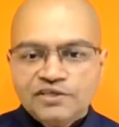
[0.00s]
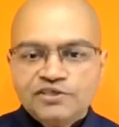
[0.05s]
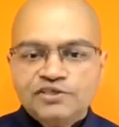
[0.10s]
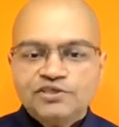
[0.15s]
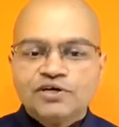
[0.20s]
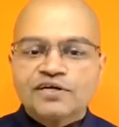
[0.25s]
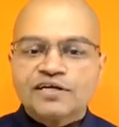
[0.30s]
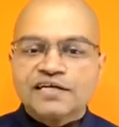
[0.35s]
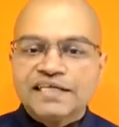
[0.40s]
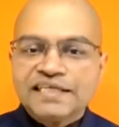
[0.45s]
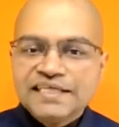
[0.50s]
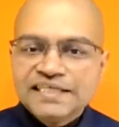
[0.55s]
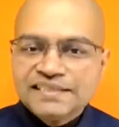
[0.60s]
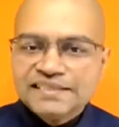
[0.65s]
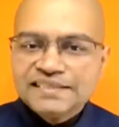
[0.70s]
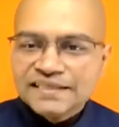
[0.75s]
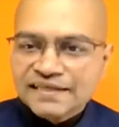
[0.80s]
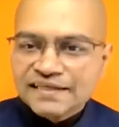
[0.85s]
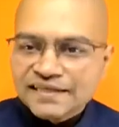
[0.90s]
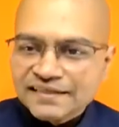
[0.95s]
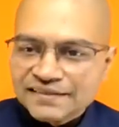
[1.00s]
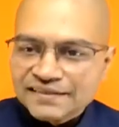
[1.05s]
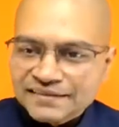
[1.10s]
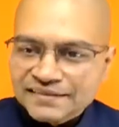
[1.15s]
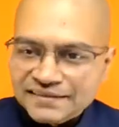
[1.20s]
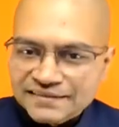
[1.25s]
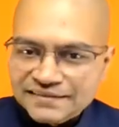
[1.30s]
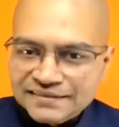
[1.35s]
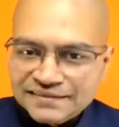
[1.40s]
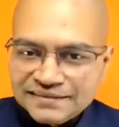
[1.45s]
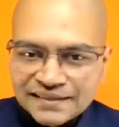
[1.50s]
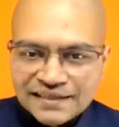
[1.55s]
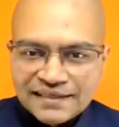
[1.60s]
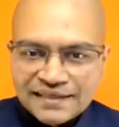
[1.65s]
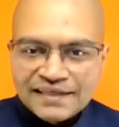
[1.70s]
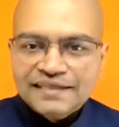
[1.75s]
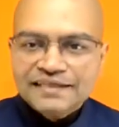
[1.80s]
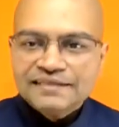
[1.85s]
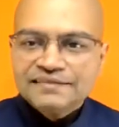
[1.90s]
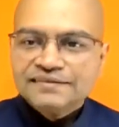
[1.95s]
Your regeneration
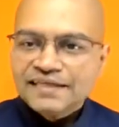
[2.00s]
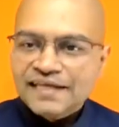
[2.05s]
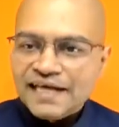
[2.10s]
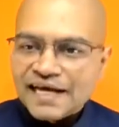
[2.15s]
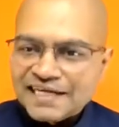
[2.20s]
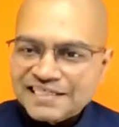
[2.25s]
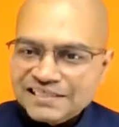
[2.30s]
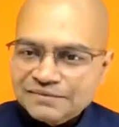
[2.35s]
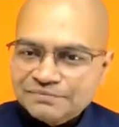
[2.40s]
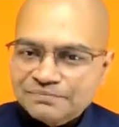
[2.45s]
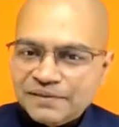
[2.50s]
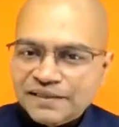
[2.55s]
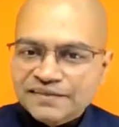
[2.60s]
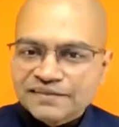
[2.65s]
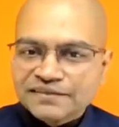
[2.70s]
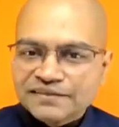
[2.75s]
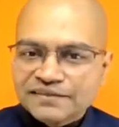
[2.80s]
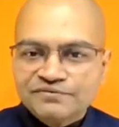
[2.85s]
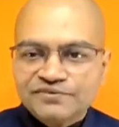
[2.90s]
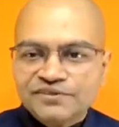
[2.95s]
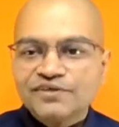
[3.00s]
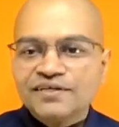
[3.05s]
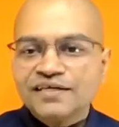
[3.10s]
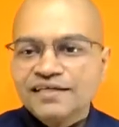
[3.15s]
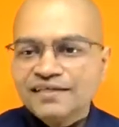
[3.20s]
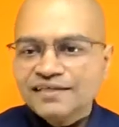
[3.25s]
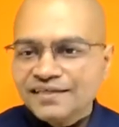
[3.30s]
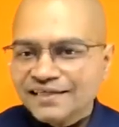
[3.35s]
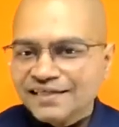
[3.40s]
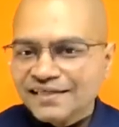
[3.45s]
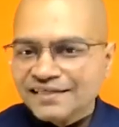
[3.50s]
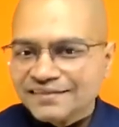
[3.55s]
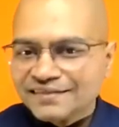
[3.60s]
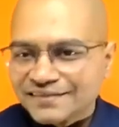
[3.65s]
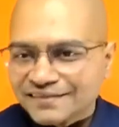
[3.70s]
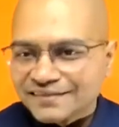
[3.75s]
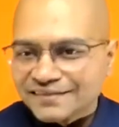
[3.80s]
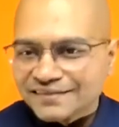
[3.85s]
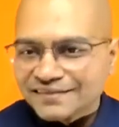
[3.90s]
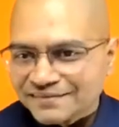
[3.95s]
is an aspect of your
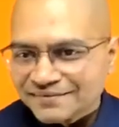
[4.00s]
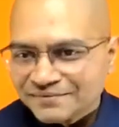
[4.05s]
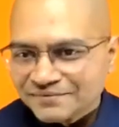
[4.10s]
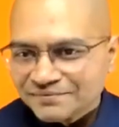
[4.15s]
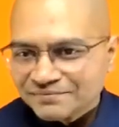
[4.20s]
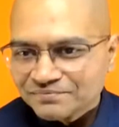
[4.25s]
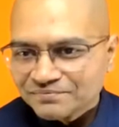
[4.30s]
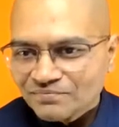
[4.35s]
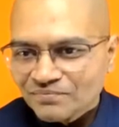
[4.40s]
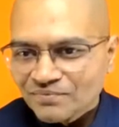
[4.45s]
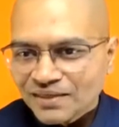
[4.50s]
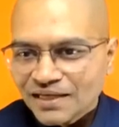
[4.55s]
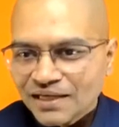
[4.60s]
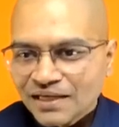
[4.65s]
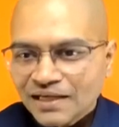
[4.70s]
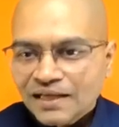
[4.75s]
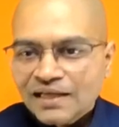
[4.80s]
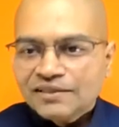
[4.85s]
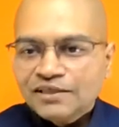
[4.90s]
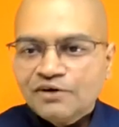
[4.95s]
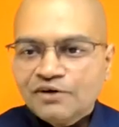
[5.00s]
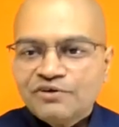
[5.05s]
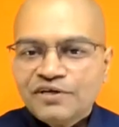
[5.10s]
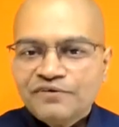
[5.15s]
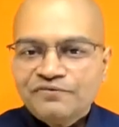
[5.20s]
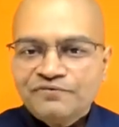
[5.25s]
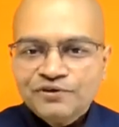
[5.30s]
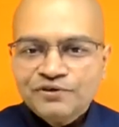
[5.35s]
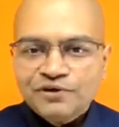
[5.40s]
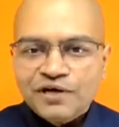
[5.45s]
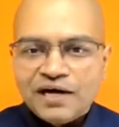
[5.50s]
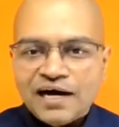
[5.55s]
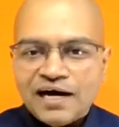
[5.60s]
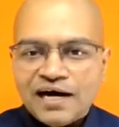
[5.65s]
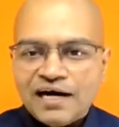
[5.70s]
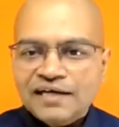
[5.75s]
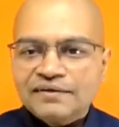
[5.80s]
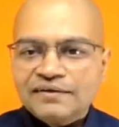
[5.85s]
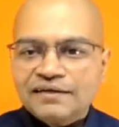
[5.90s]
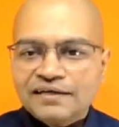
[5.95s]
inhalation. Now, if you
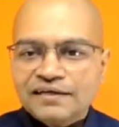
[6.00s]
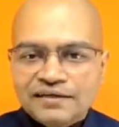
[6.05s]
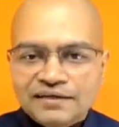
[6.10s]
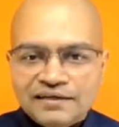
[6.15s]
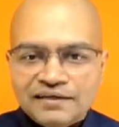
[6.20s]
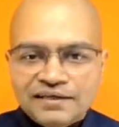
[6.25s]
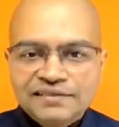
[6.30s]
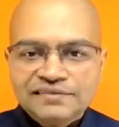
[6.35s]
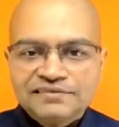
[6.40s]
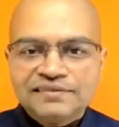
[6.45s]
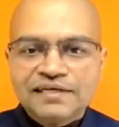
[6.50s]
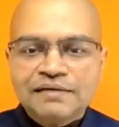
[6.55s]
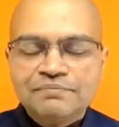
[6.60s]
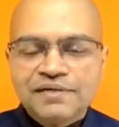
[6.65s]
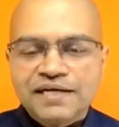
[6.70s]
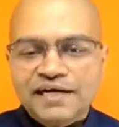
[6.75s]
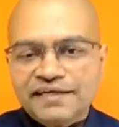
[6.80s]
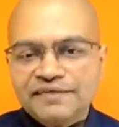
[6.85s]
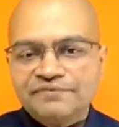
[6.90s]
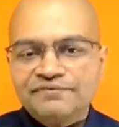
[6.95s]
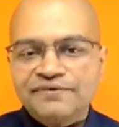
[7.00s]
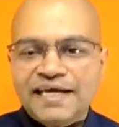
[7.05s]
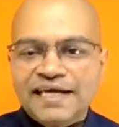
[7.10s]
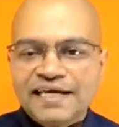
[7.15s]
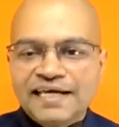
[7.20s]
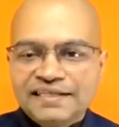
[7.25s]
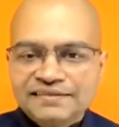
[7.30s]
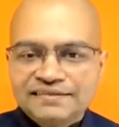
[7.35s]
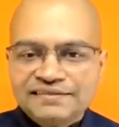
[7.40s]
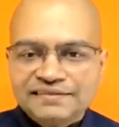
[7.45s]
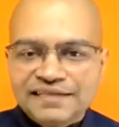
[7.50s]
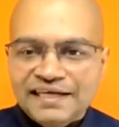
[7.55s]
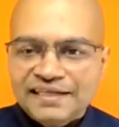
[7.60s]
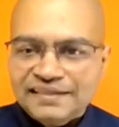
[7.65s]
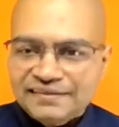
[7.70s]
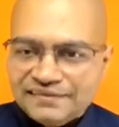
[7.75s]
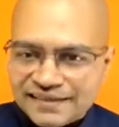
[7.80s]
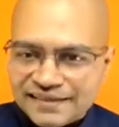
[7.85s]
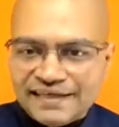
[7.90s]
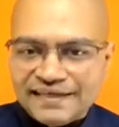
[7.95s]
are in some kind of
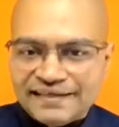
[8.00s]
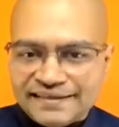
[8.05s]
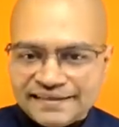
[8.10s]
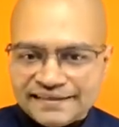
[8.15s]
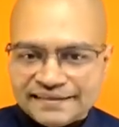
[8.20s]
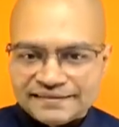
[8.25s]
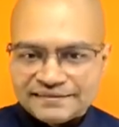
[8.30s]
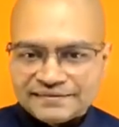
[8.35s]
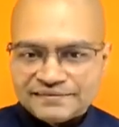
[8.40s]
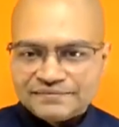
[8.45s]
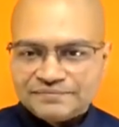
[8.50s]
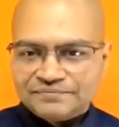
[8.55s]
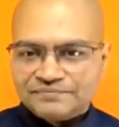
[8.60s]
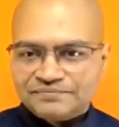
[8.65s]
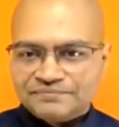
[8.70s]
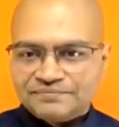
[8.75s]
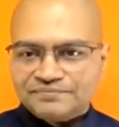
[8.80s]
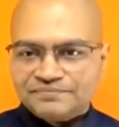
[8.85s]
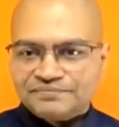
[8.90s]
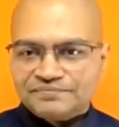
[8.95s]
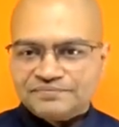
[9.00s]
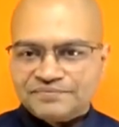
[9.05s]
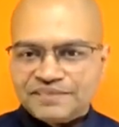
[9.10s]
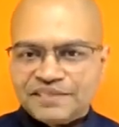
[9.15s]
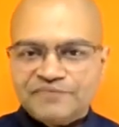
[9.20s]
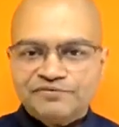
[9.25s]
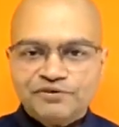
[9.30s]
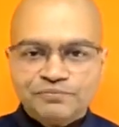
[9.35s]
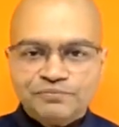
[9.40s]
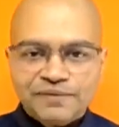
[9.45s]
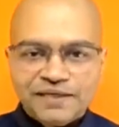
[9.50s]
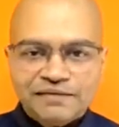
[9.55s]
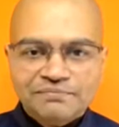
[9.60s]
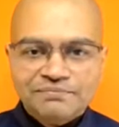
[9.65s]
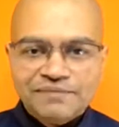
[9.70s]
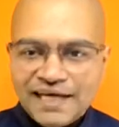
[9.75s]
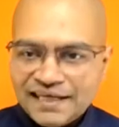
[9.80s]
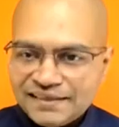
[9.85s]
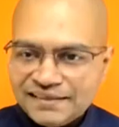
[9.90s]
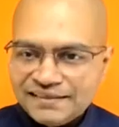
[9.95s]
anxiety, if you
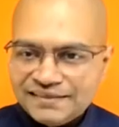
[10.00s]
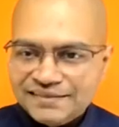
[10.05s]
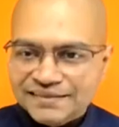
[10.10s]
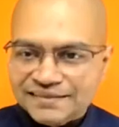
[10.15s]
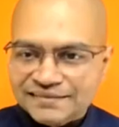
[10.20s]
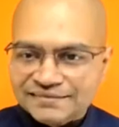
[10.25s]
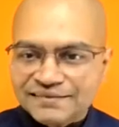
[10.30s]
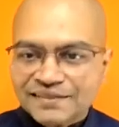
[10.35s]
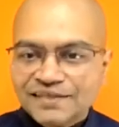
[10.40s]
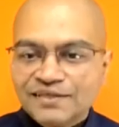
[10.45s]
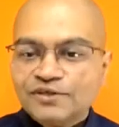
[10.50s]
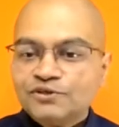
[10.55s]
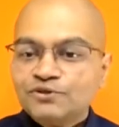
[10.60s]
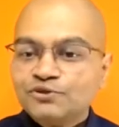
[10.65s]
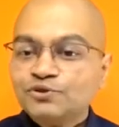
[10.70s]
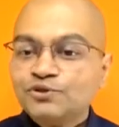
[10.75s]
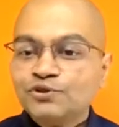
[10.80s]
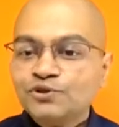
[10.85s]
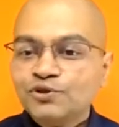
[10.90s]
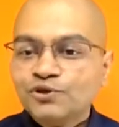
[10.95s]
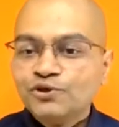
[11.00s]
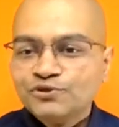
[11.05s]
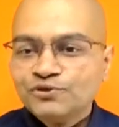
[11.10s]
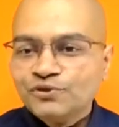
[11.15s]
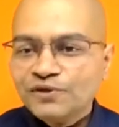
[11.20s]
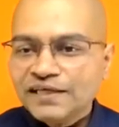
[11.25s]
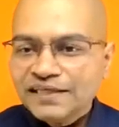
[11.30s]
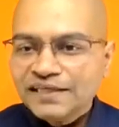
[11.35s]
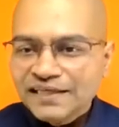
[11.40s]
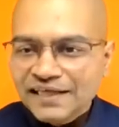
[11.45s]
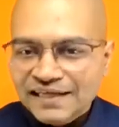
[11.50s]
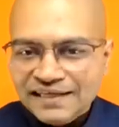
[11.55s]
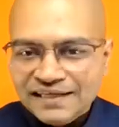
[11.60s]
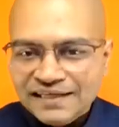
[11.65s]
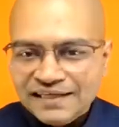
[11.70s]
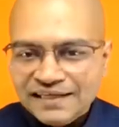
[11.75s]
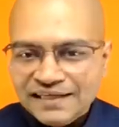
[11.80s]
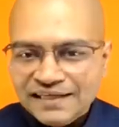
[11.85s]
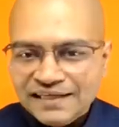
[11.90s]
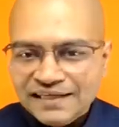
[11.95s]
become anxious, do you know you
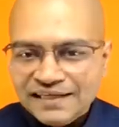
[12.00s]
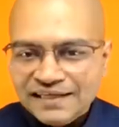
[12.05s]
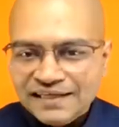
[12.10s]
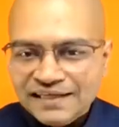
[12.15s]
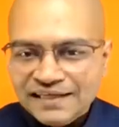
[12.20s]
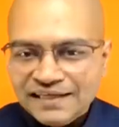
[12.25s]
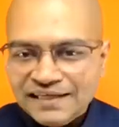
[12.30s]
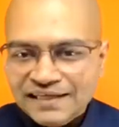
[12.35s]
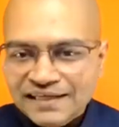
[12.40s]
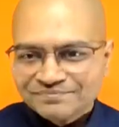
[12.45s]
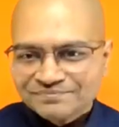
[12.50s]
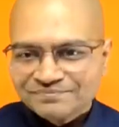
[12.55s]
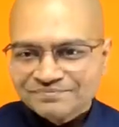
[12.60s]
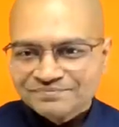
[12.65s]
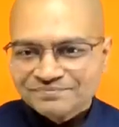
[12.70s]
inhale less?